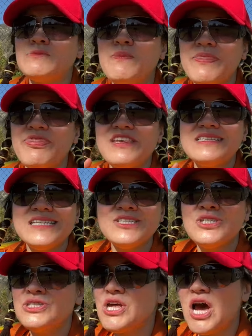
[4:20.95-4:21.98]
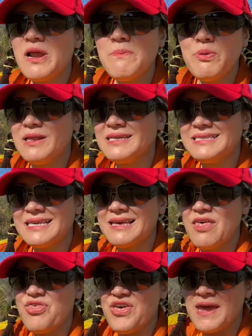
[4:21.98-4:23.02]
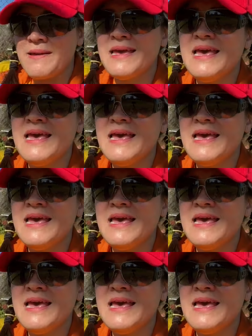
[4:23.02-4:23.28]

But this is not a political thing.